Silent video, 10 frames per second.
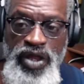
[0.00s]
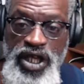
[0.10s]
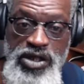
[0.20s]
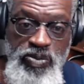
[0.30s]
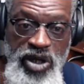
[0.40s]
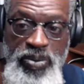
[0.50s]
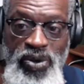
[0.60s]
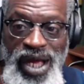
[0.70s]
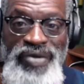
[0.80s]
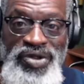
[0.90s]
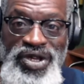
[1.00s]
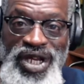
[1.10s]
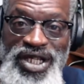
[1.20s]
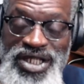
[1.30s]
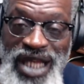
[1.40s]
It's people out there
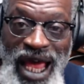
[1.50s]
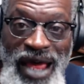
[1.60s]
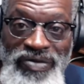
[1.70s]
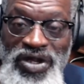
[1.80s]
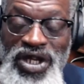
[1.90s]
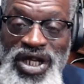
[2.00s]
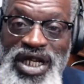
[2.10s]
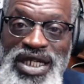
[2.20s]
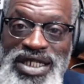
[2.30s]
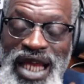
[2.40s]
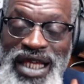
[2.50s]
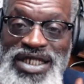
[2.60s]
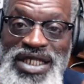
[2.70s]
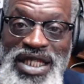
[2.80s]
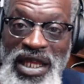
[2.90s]
that's